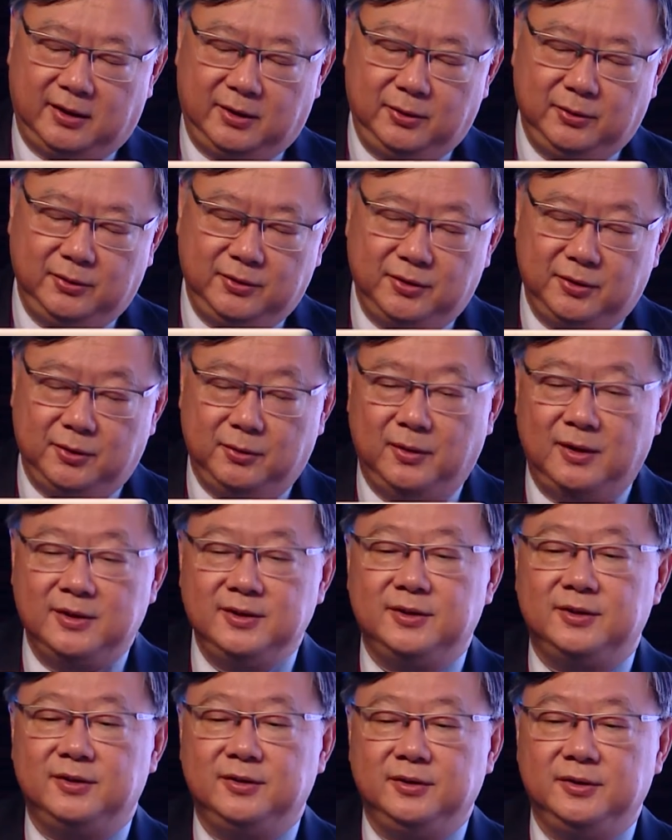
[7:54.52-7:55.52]

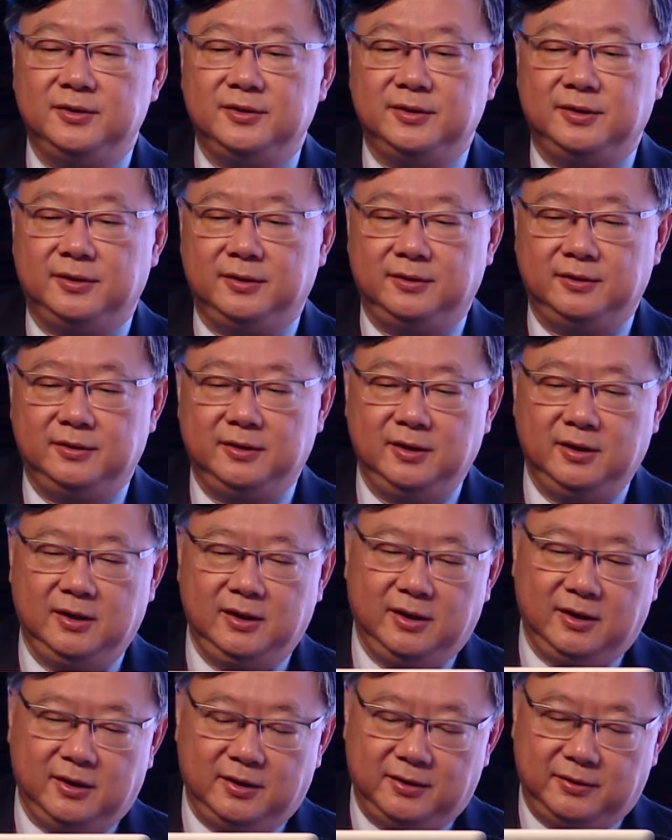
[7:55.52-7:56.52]
2010s,
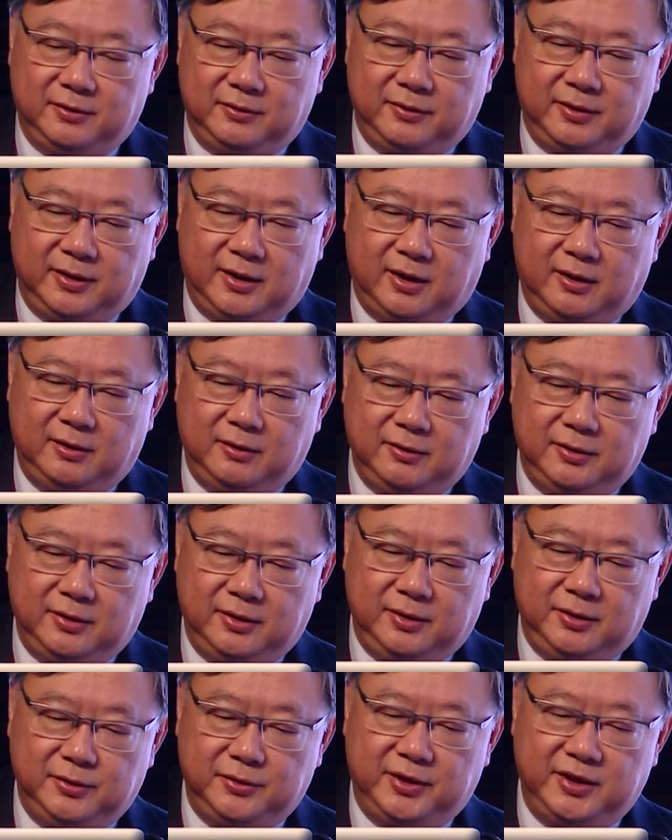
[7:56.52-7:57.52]
we're now
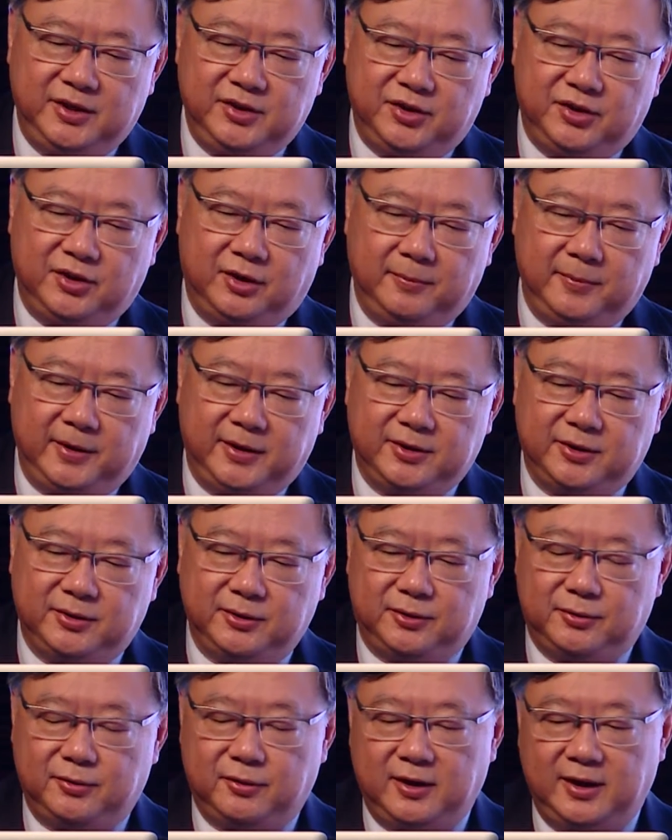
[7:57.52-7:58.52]
using genomics to
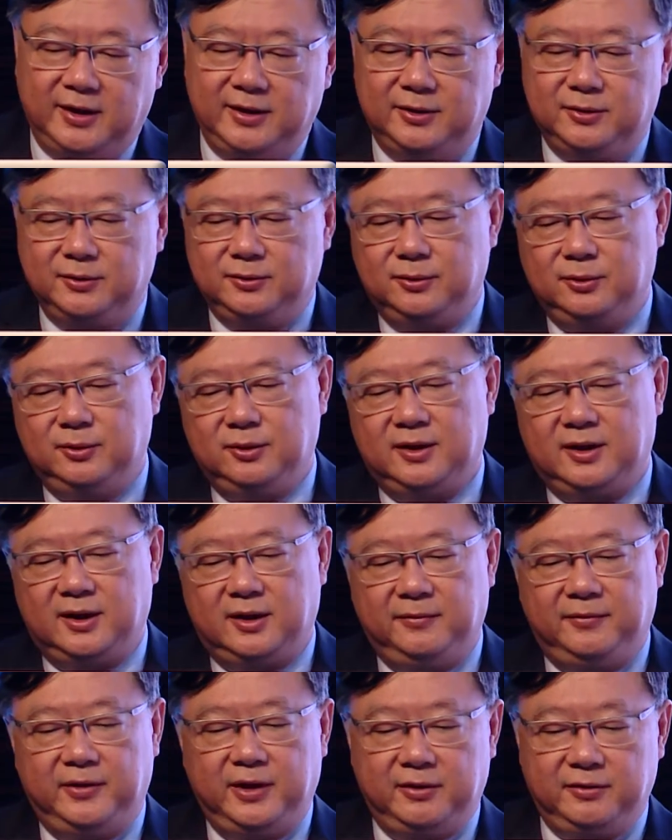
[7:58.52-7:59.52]
try to look
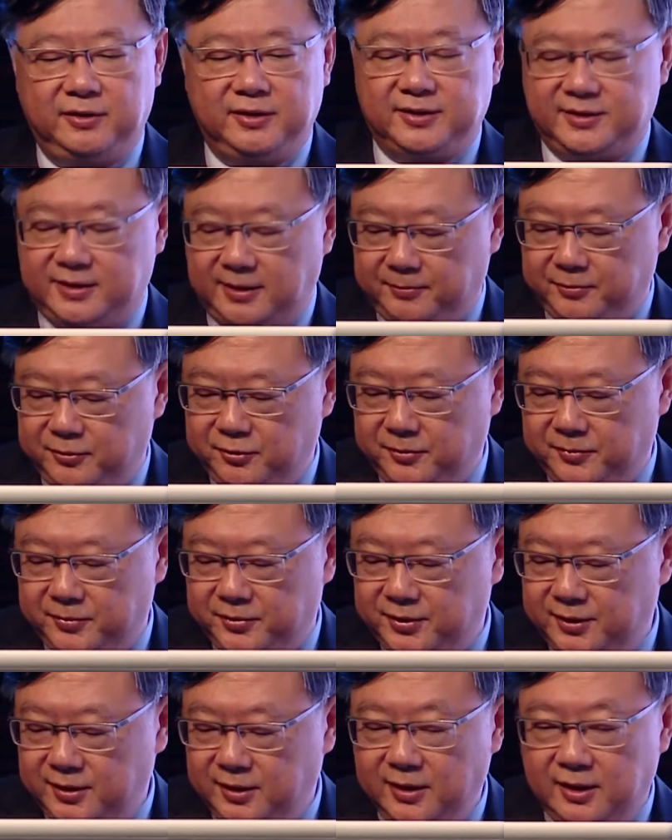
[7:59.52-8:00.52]
at various
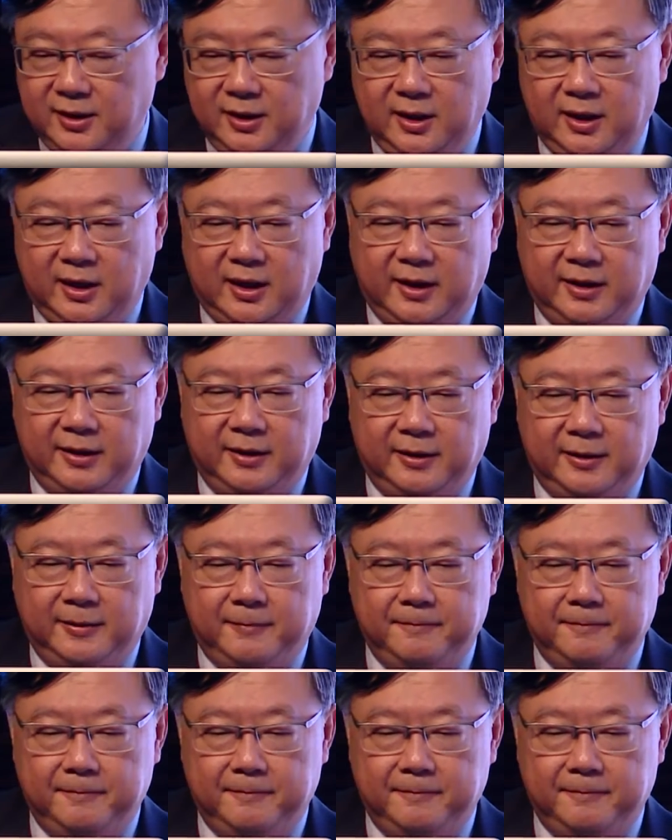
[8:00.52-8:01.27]
subgroups. And